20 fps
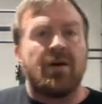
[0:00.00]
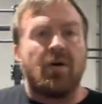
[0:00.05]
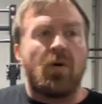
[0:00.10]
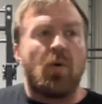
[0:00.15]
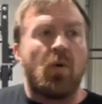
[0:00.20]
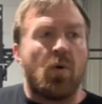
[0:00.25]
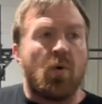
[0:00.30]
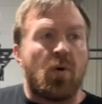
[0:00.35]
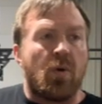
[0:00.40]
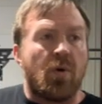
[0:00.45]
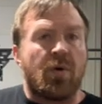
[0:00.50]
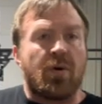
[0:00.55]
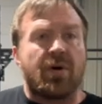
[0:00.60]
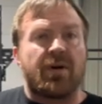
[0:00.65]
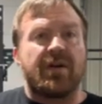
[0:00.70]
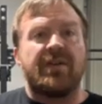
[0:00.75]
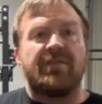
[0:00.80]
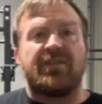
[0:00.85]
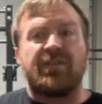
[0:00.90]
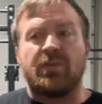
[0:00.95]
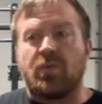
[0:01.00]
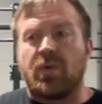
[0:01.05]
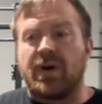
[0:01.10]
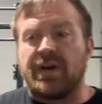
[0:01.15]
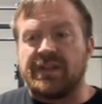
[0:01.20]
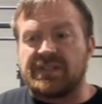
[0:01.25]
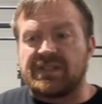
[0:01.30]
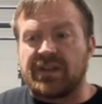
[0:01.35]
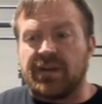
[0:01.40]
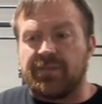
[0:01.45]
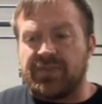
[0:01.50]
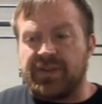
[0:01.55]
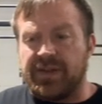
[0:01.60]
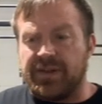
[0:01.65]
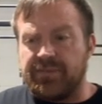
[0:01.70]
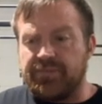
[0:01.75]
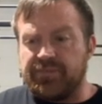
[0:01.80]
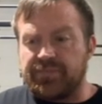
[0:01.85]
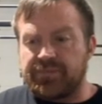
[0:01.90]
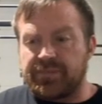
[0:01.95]
or if you're wanting
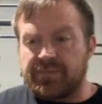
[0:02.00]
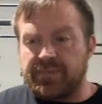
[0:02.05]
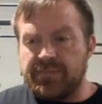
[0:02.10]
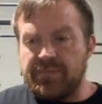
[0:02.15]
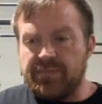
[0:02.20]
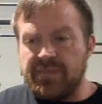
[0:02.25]
something